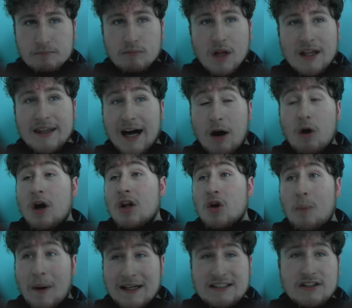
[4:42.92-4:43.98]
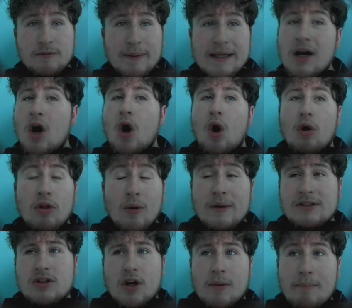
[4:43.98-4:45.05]
Now, the passing for me, although
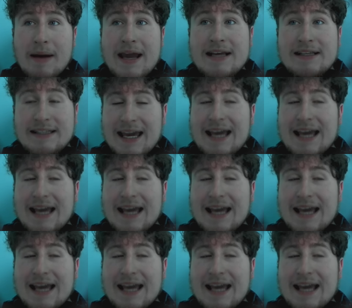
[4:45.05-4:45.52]
it's not amazing,